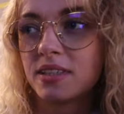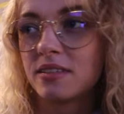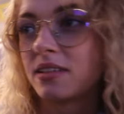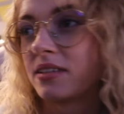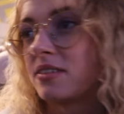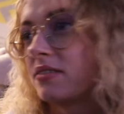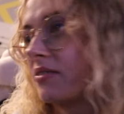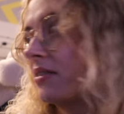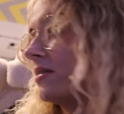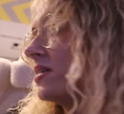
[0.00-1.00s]
Sounds
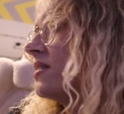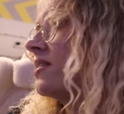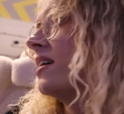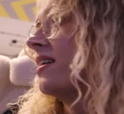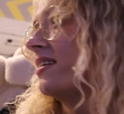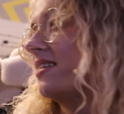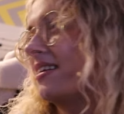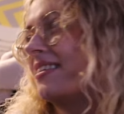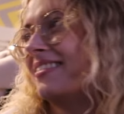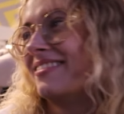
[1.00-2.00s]
rougher when you say it like
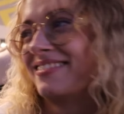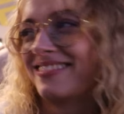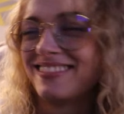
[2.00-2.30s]
that.